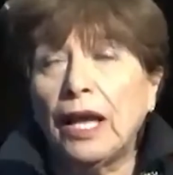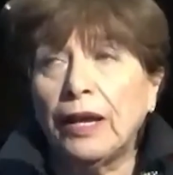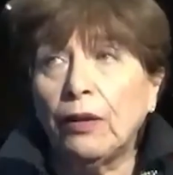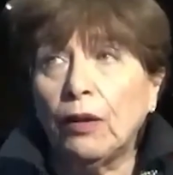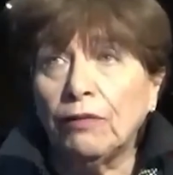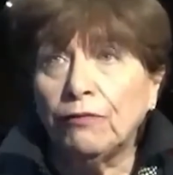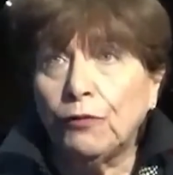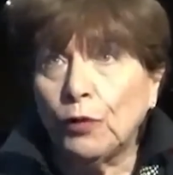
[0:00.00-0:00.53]

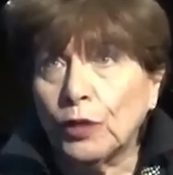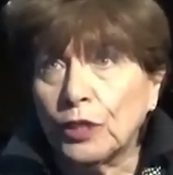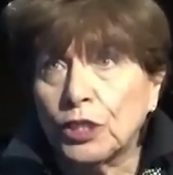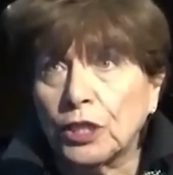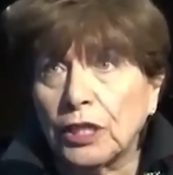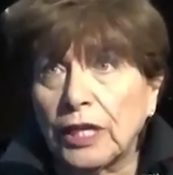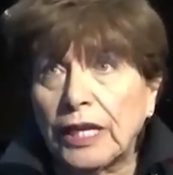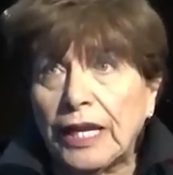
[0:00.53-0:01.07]

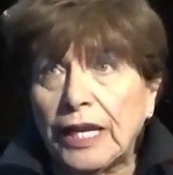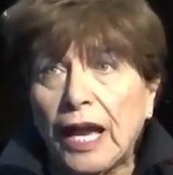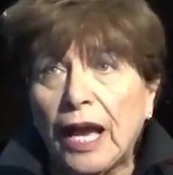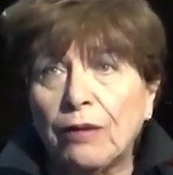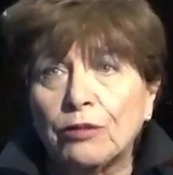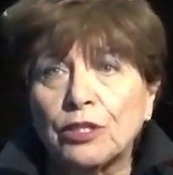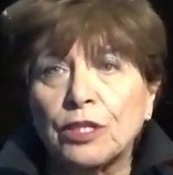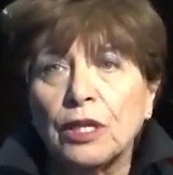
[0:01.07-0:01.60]
unfortunately, I
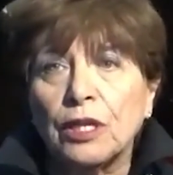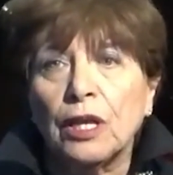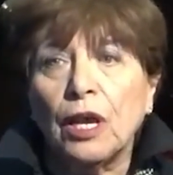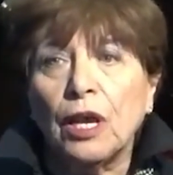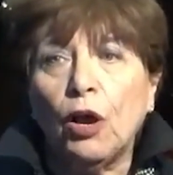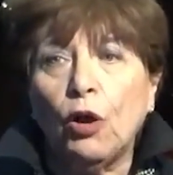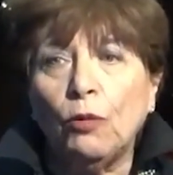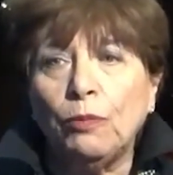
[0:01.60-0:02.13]
was
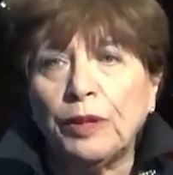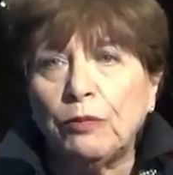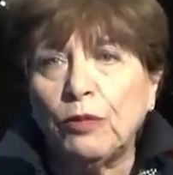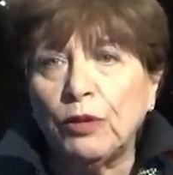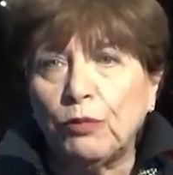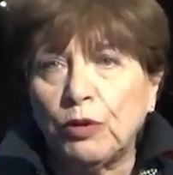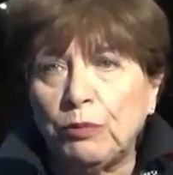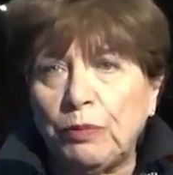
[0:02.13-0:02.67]
hoping we
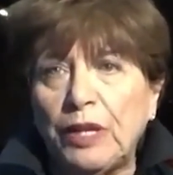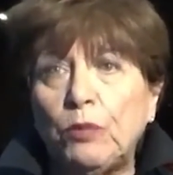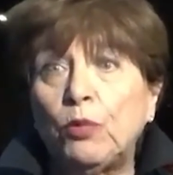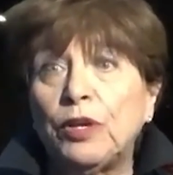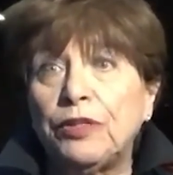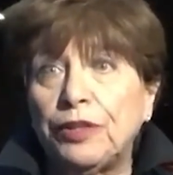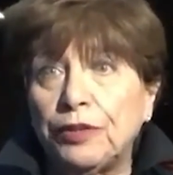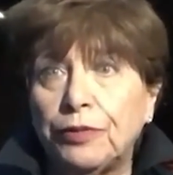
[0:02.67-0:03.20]
would be
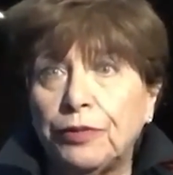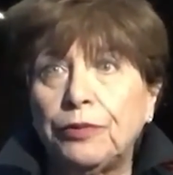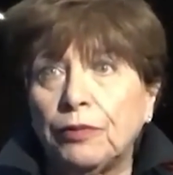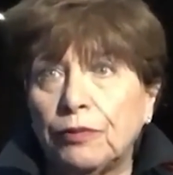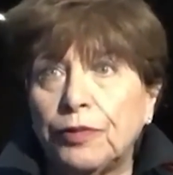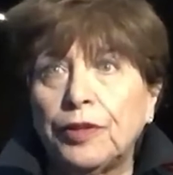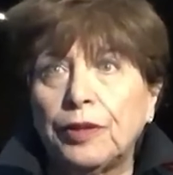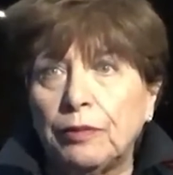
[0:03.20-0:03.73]
with
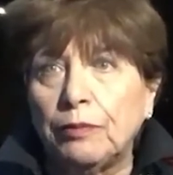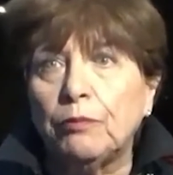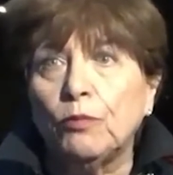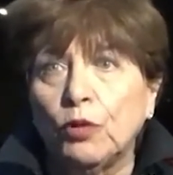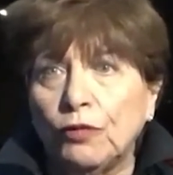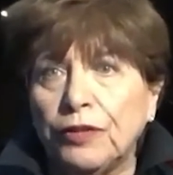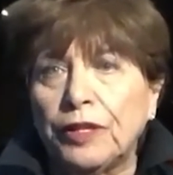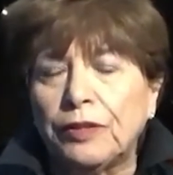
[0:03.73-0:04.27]
the
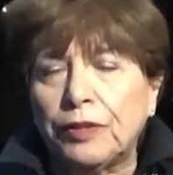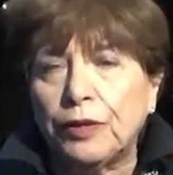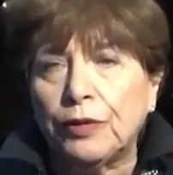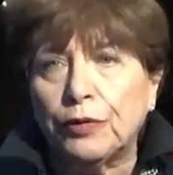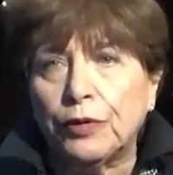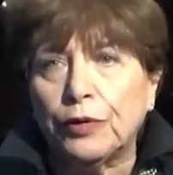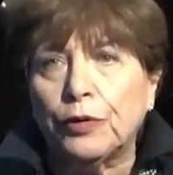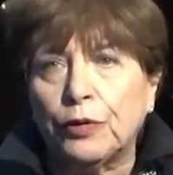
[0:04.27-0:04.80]
movie
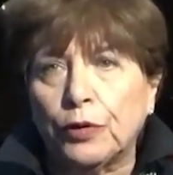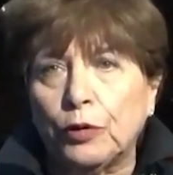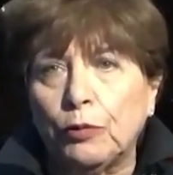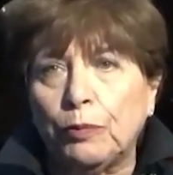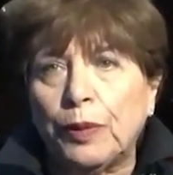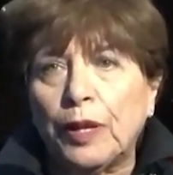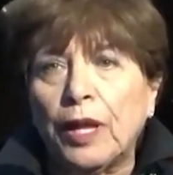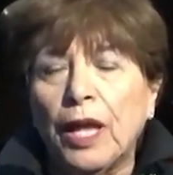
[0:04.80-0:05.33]
theater group,
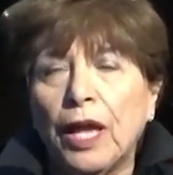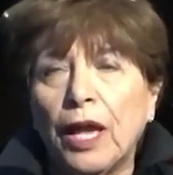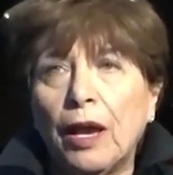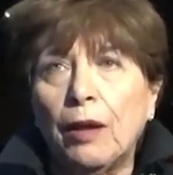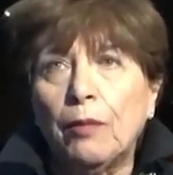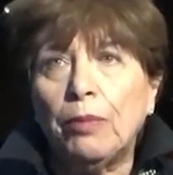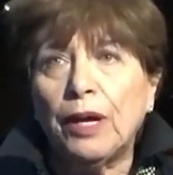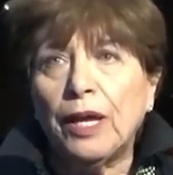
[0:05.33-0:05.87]

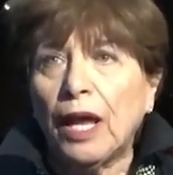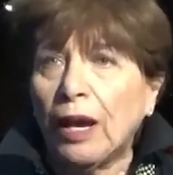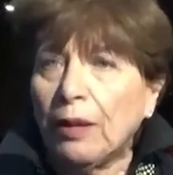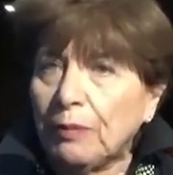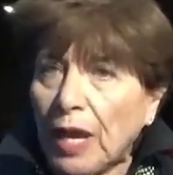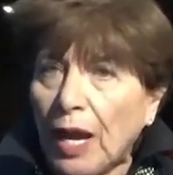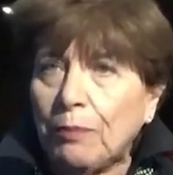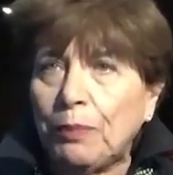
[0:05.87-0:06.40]
but I'm
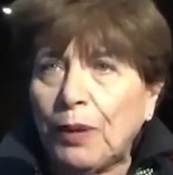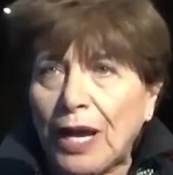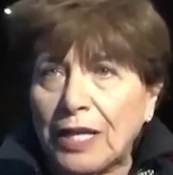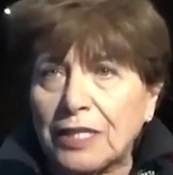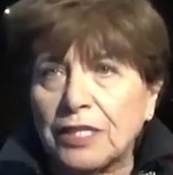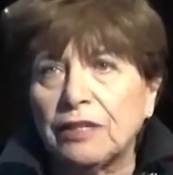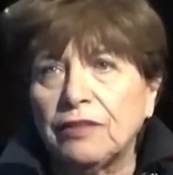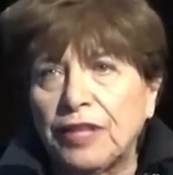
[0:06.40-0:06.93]
not
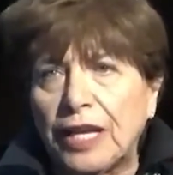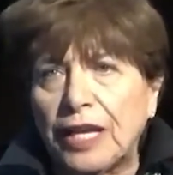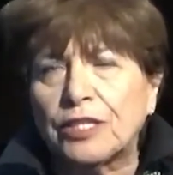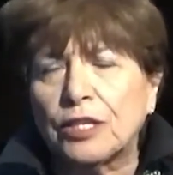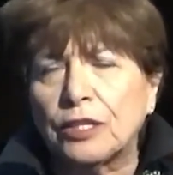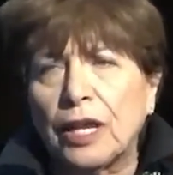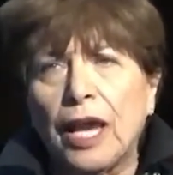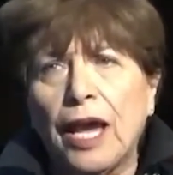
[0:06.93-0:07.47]
positive that's
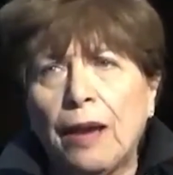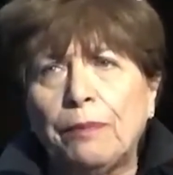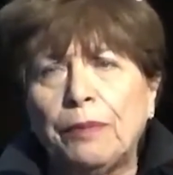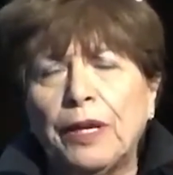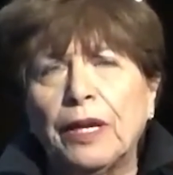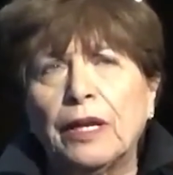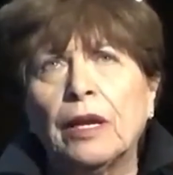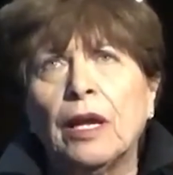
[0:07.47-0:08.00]

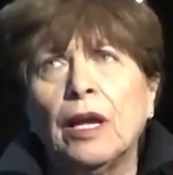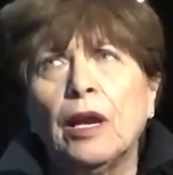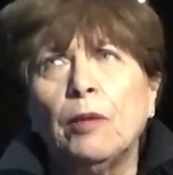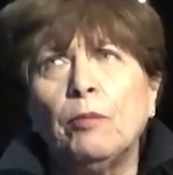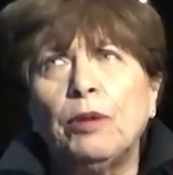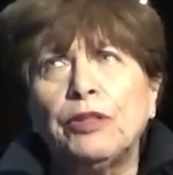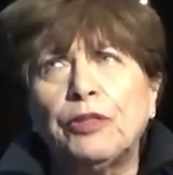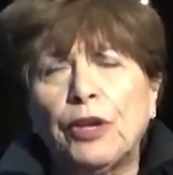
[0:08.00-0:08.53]
happening.
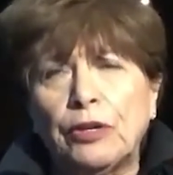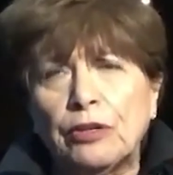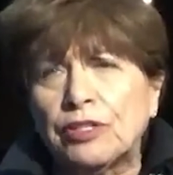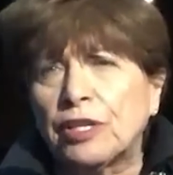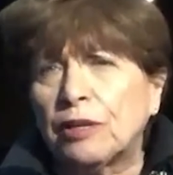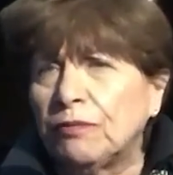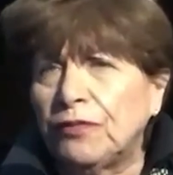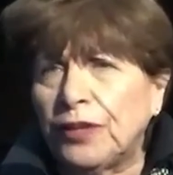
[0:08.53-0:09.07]
But there are
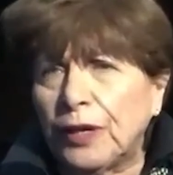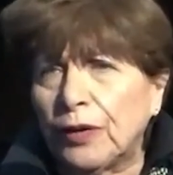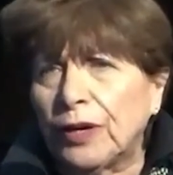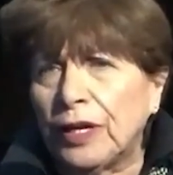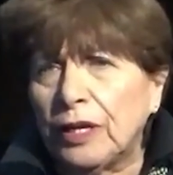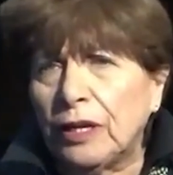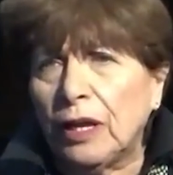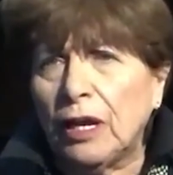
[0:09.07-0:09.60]
some
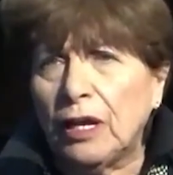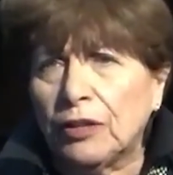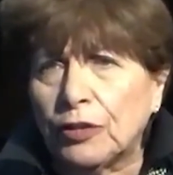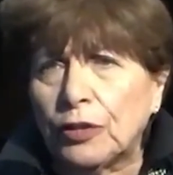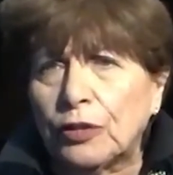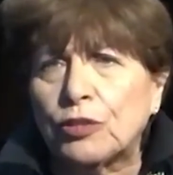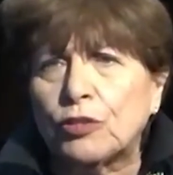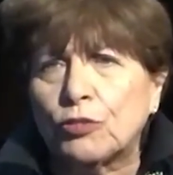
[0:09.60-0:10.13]
very
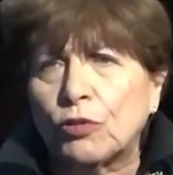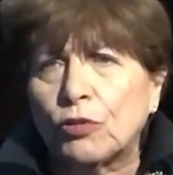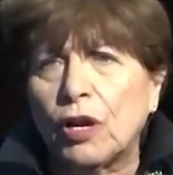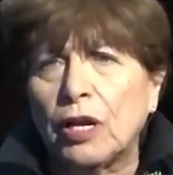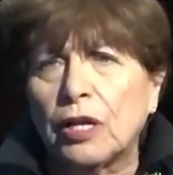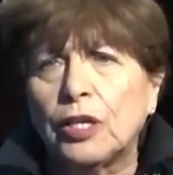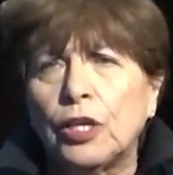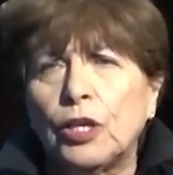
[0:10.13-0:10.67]
other
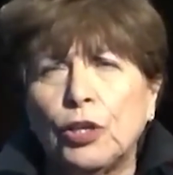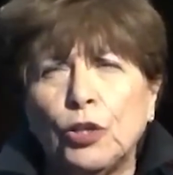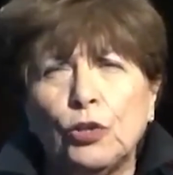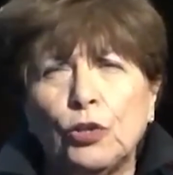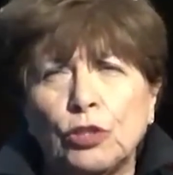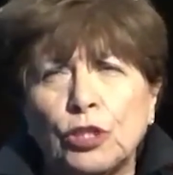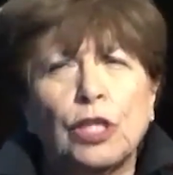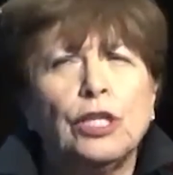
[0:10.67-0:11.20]
strong,
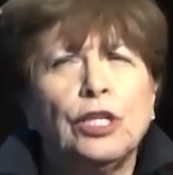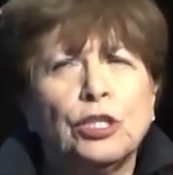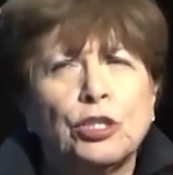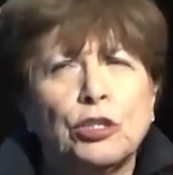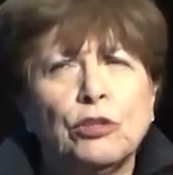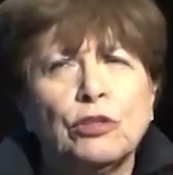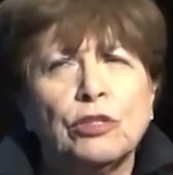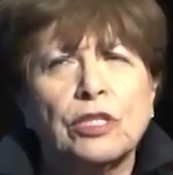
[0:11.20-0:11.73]
huge
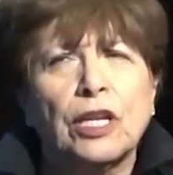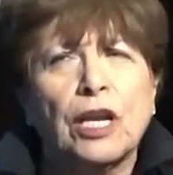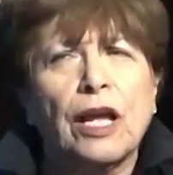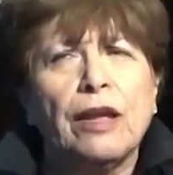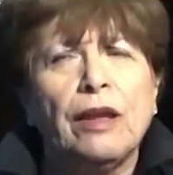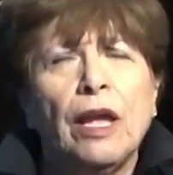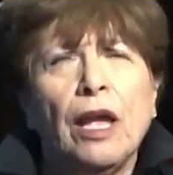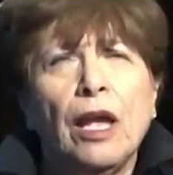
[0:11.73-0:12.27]
issues that
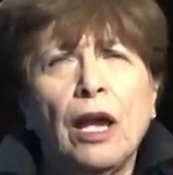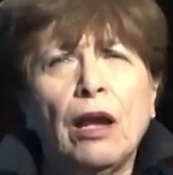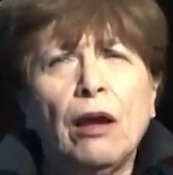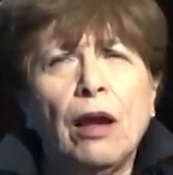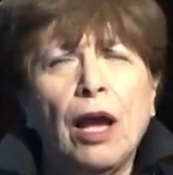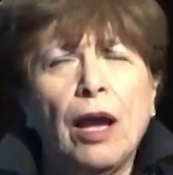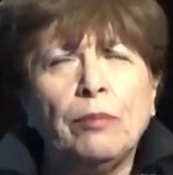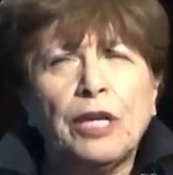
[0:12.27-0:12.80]

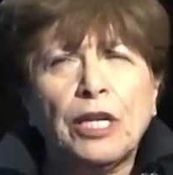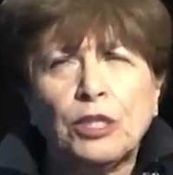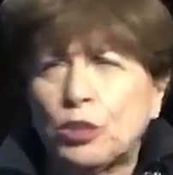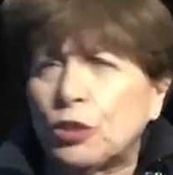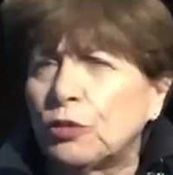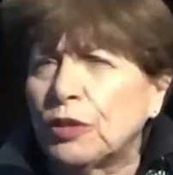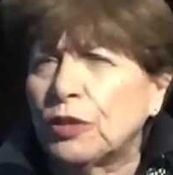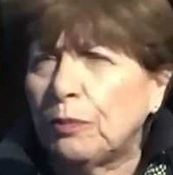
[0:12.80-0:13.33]
I'm not
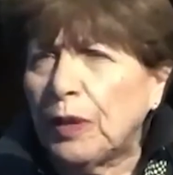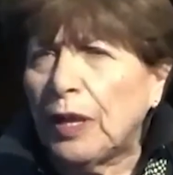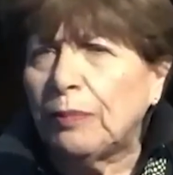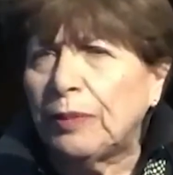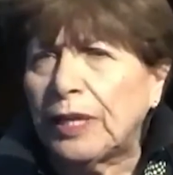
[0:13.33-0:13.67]
sure the public